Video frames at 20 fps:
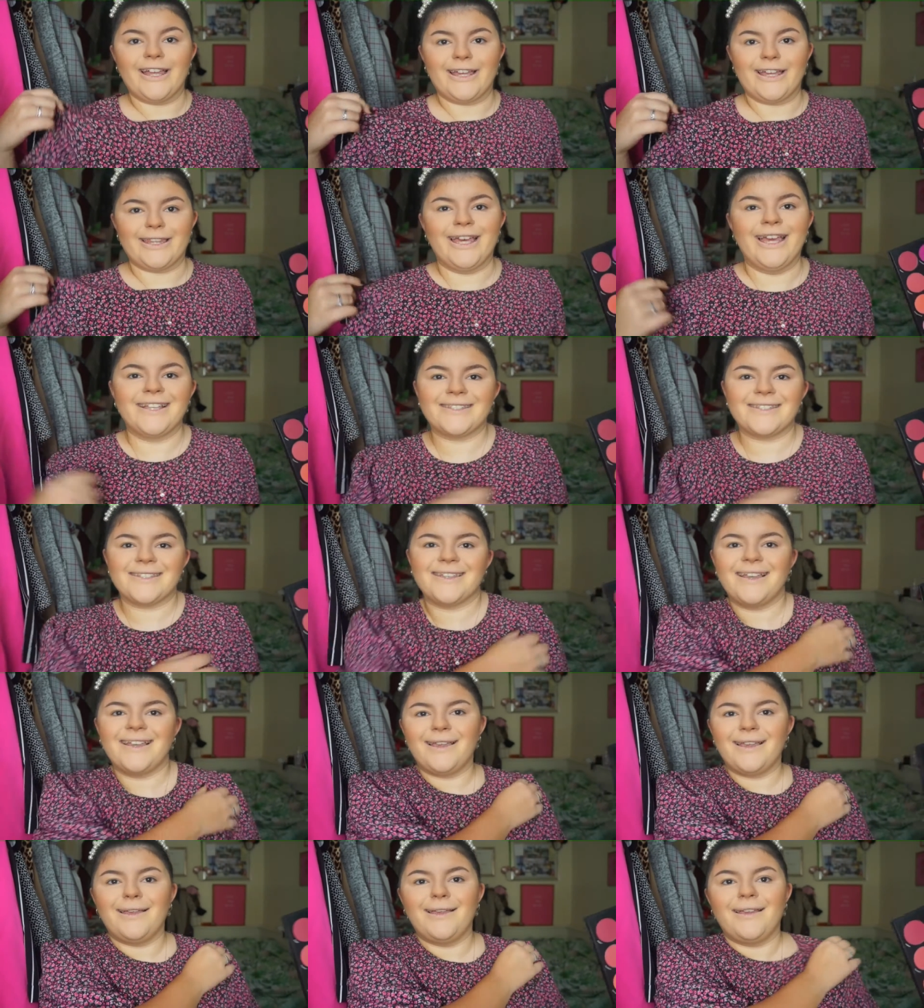this
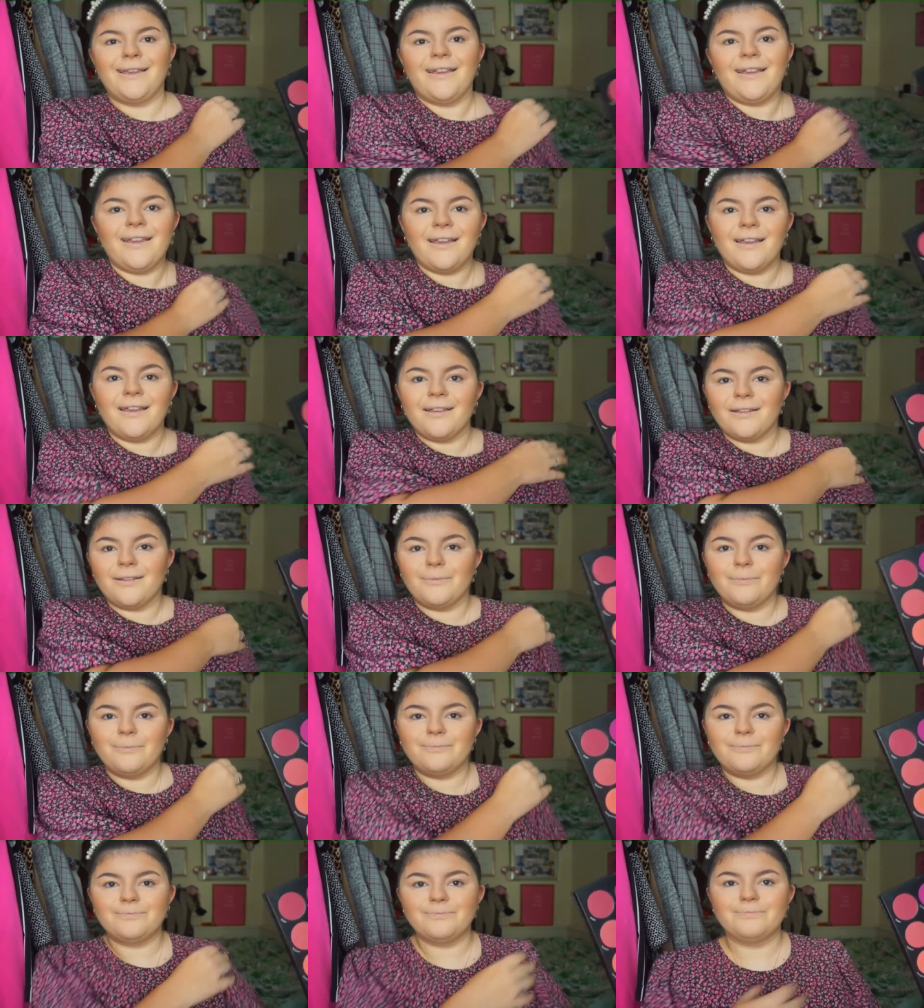
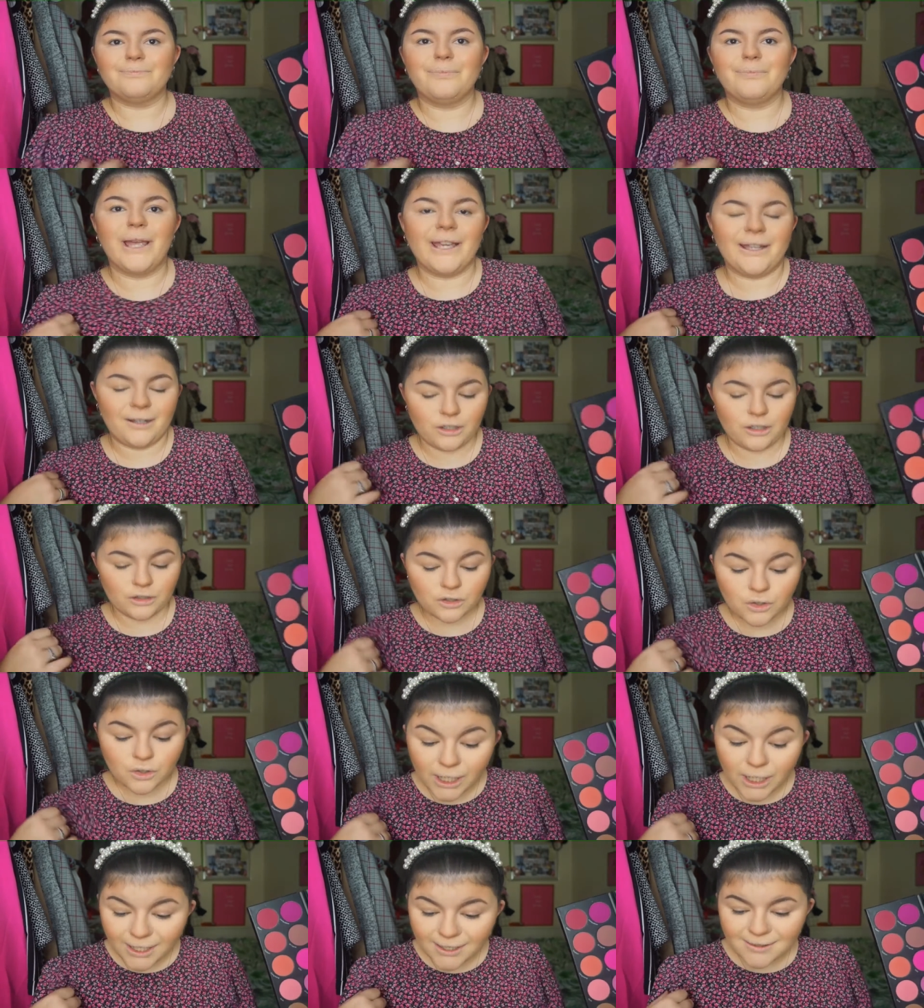pink
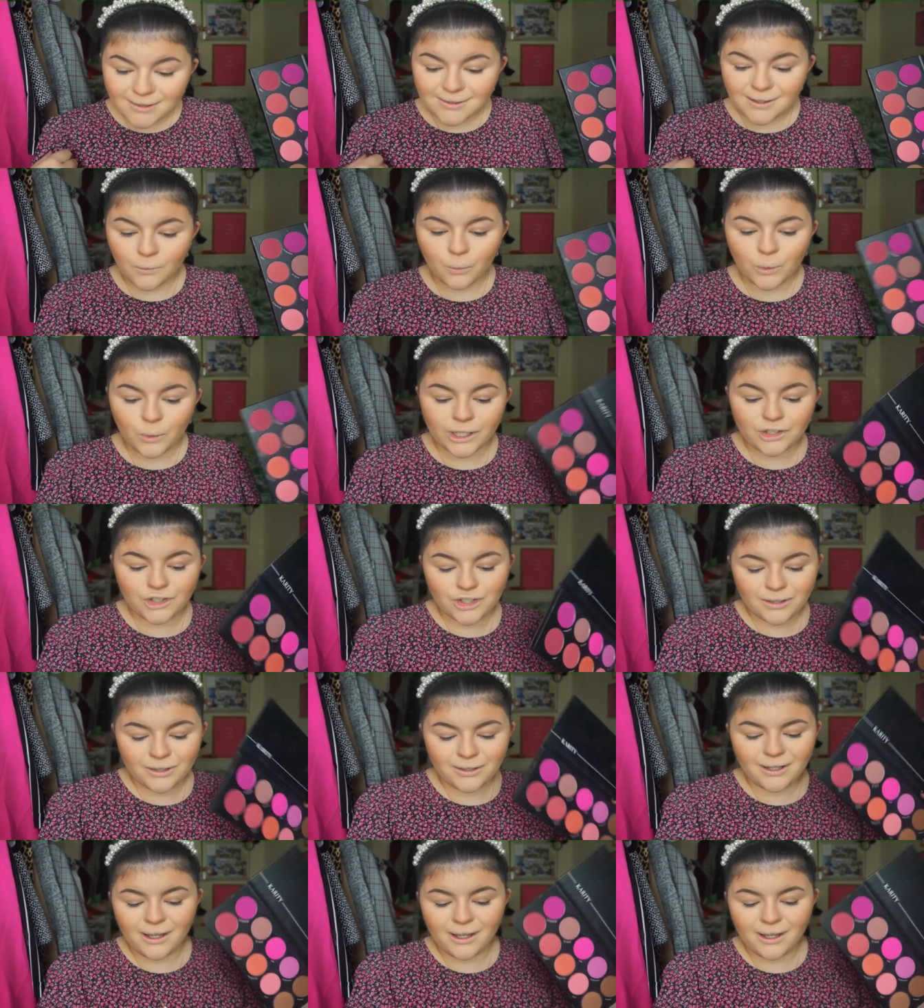dress which